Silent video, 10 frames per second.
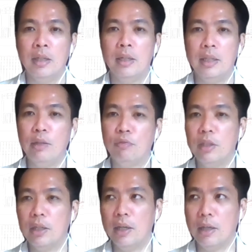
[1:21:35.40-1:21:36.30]
If
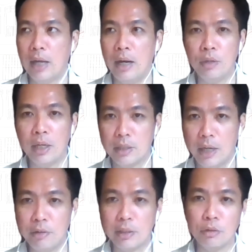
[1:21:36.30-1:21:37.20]
the account has
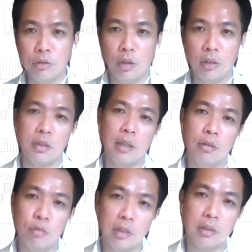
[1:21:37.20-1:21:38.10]
$100,000, then
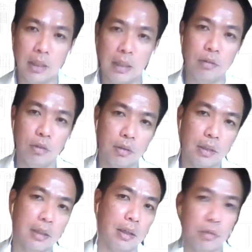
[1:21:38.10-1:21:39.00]
you just take out your
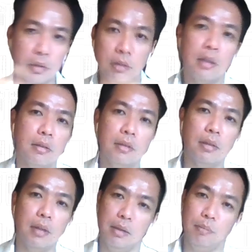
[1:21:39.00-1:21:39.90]
$10,000
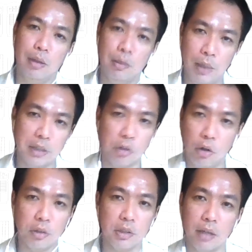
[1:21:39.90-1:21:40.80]
and plus
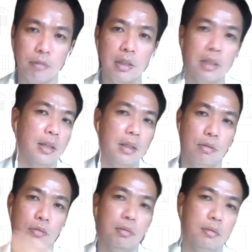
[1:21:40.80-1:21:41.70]
cost and everything, and then
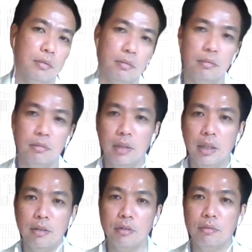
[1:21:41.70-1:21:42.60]

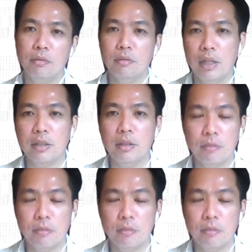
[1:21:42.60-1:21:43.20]
you that's it.